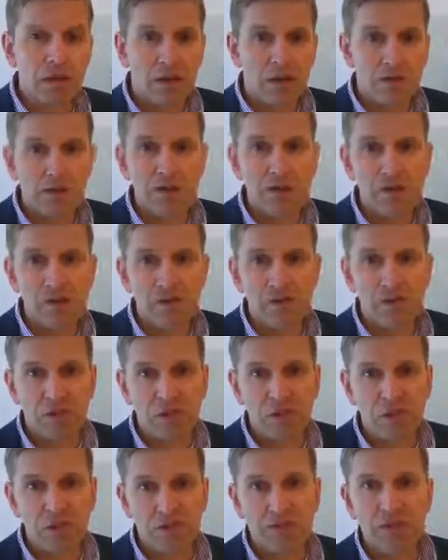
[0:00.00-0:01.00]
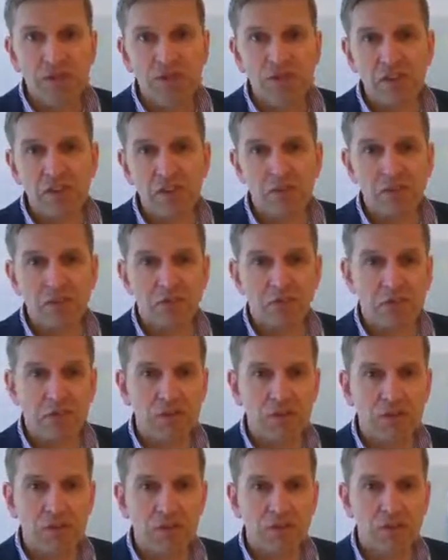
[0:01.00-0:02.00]
First, these types of
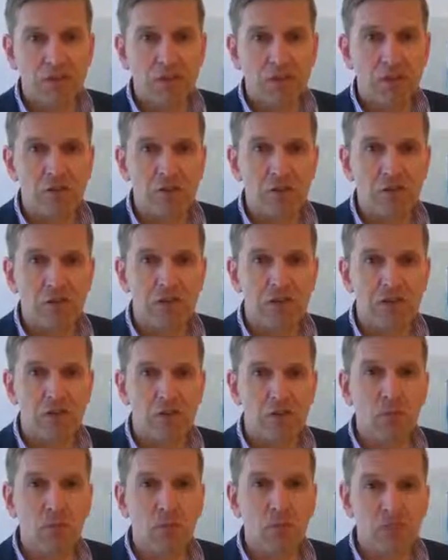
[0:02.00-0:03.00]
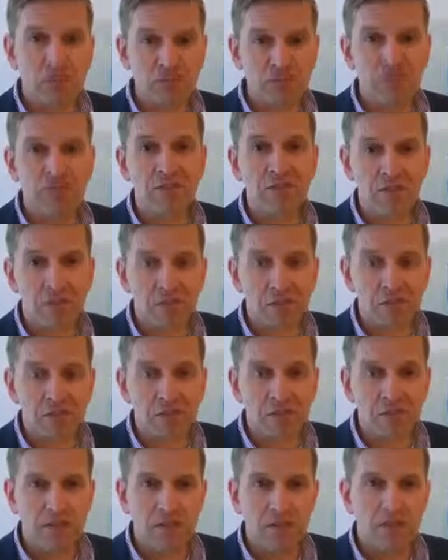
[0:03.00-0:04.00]
organizations are typically more
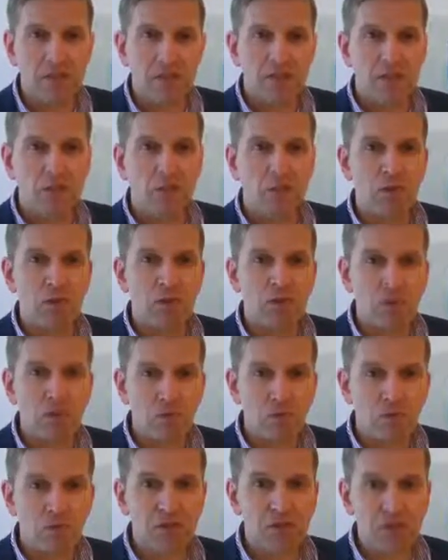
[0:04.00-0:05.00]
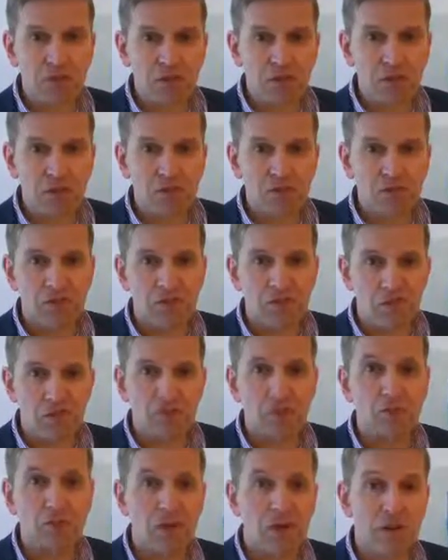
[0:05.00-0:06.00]
decentralized with smaller units
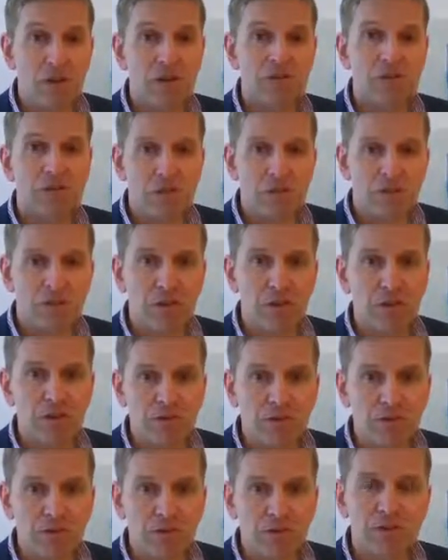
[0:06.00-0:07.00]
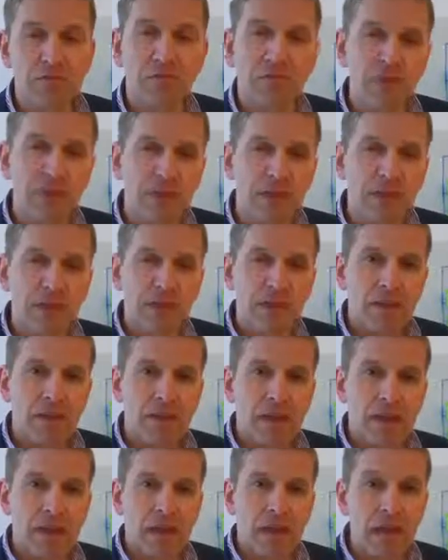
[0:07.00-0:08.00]
compared to the old functions.
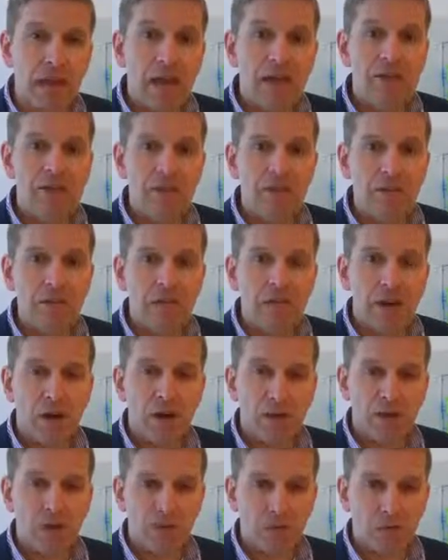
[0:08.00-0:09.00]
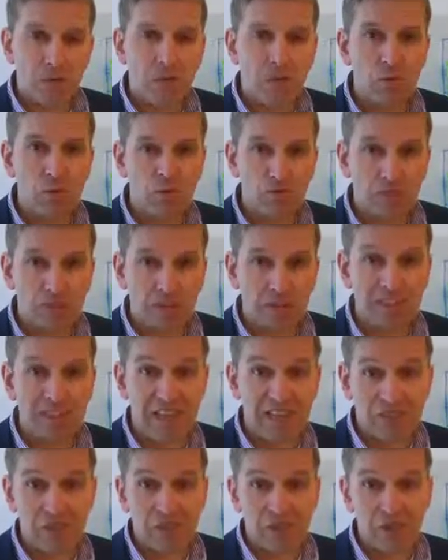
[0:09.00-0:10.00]
And they combine focus and
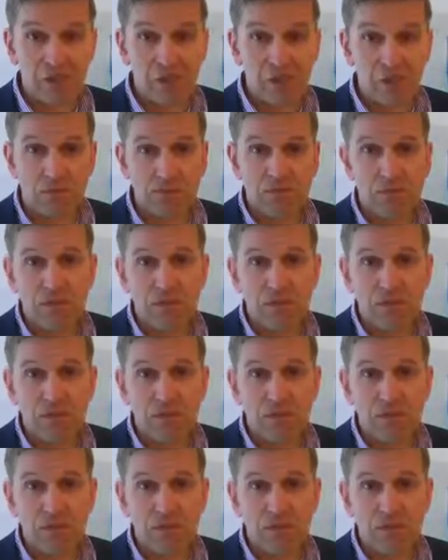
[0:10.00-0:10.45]
leverage.